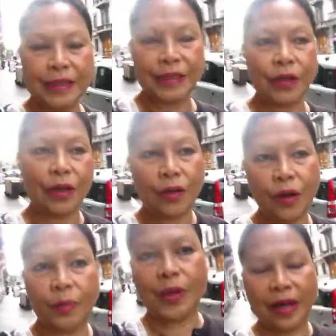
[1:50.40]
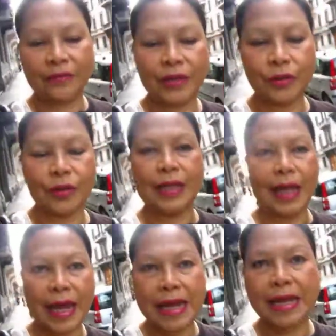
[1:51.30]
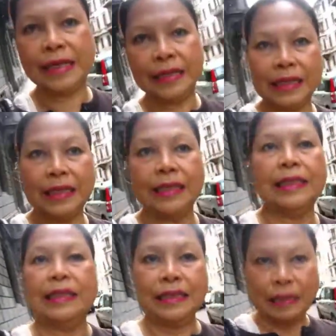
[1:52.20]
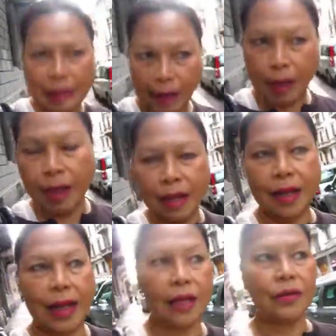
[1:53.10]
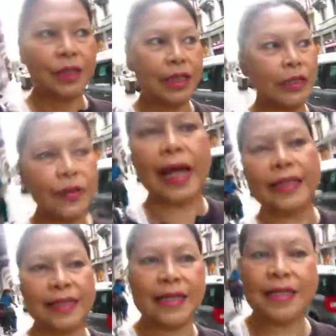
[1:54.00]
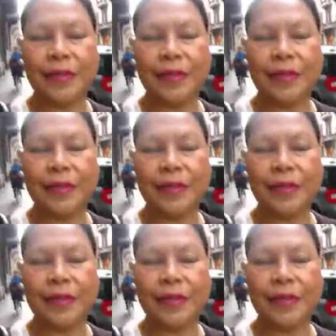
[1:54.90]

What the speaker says: so hope you have a good day. I'll continue later.